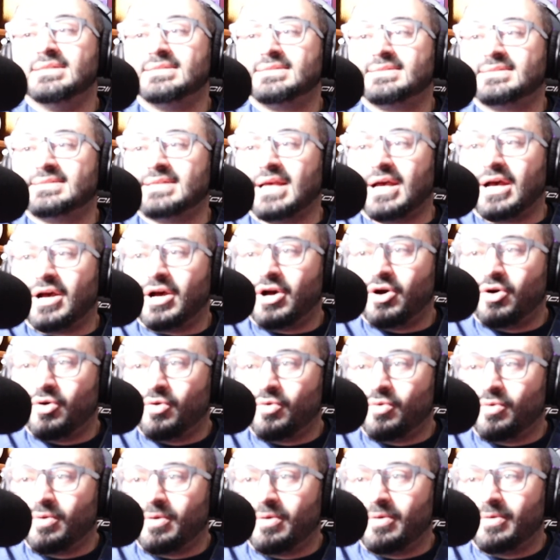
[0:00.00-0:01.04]

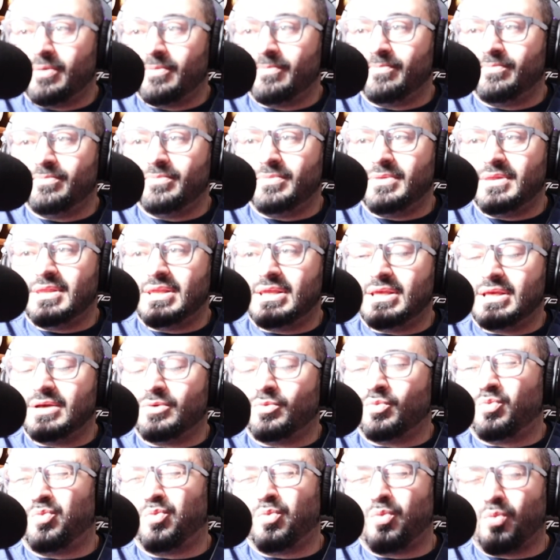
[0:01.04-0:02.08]
So
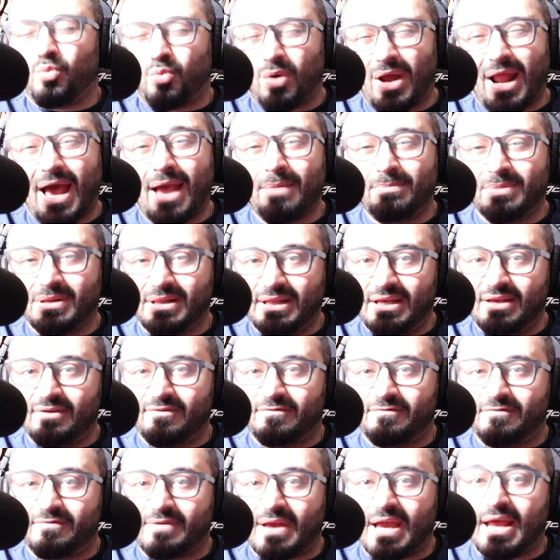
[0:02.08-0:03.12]
what I
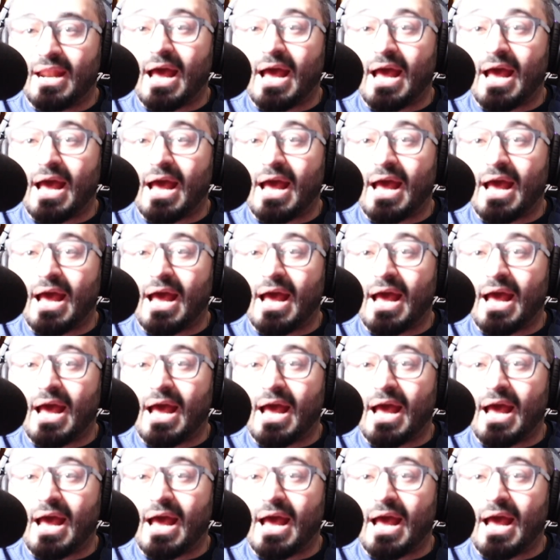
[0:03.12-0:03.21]
believe,